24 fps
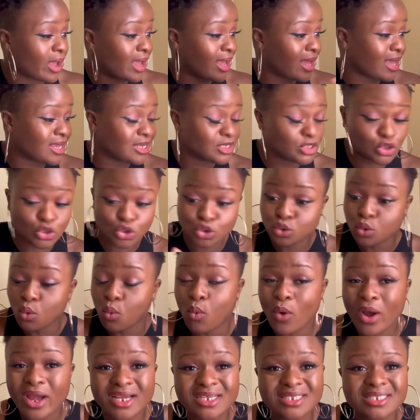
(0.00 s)
east to
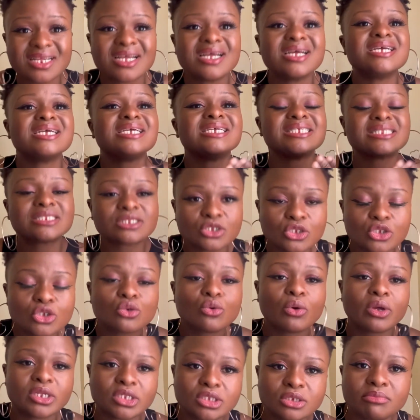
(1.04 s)
west, is still
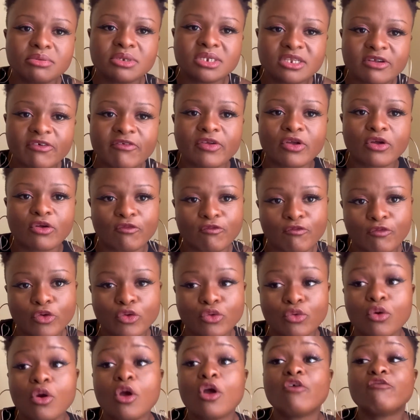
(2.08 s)
going to be difficult for
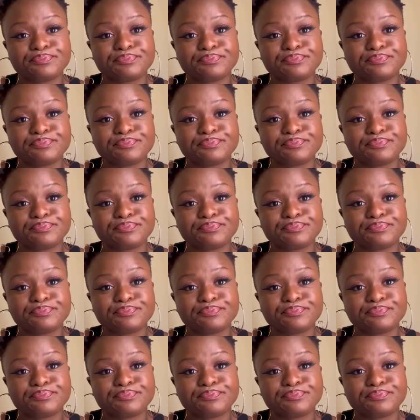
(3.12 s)
you.